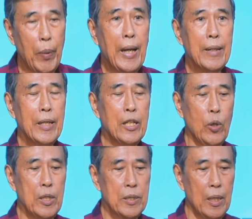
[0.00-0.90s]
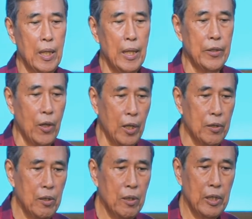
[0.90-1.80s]
but it was a
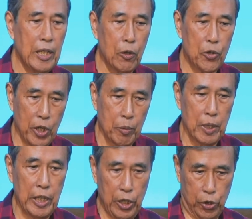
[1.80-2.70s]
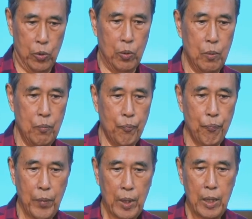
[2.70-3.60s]
non-negotiable issue.
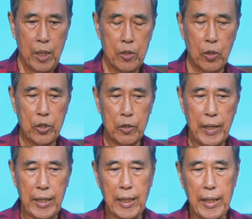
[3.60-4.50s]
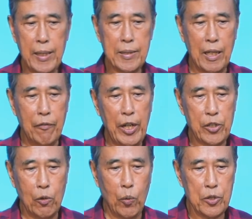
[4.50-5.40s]
So it was very clear
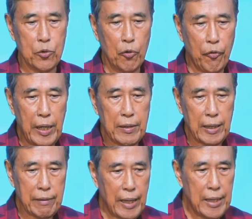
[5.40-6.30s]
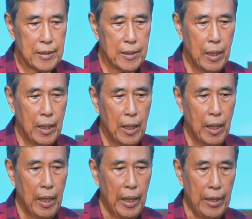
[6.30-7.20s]
salvation was through faith in Christ
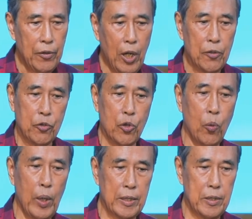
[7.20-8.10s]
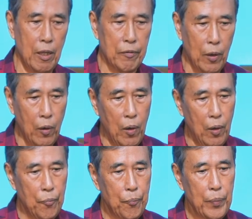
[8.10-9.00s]
and not through works of the
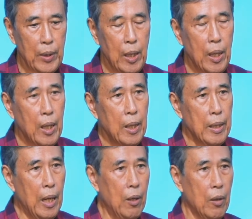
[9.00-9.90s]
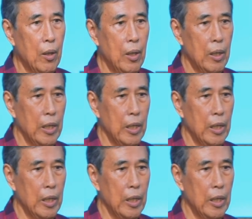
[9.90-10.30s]
law. Now,